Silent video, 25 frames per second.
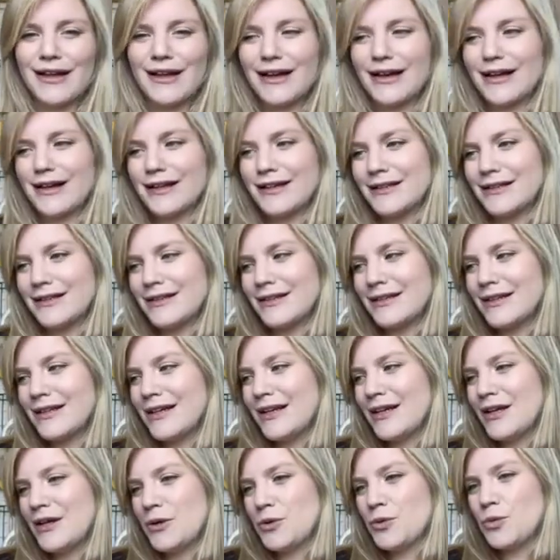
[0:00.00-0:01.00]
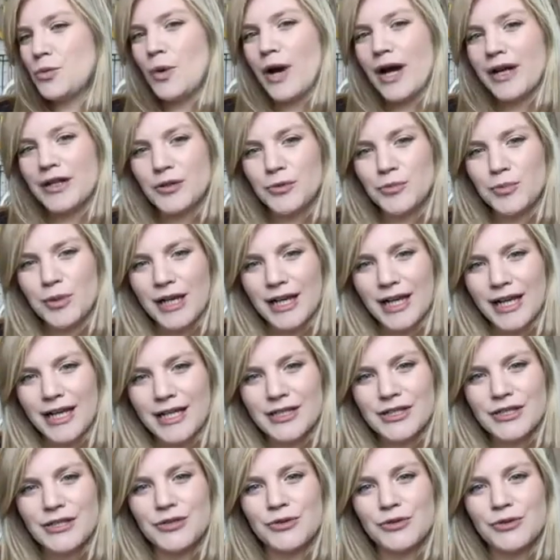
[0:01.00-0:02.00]
and where you
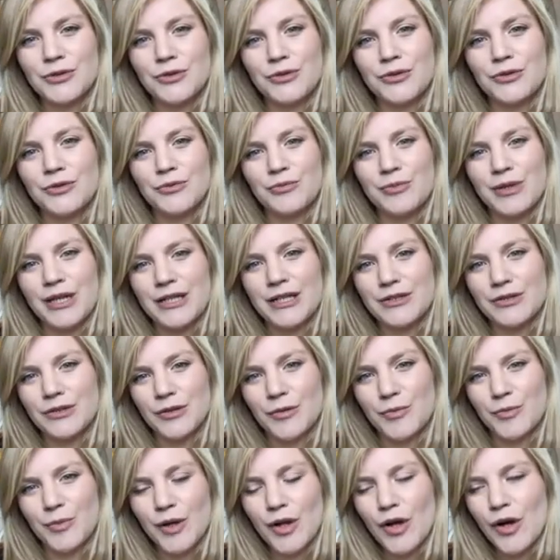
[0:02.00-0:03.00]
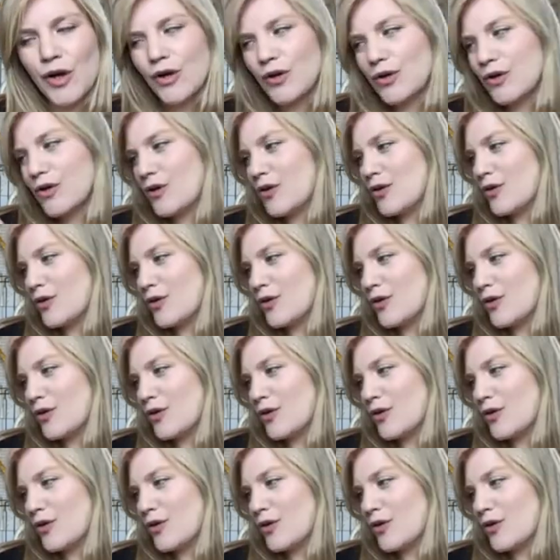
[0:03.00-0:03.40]
place your piece on the block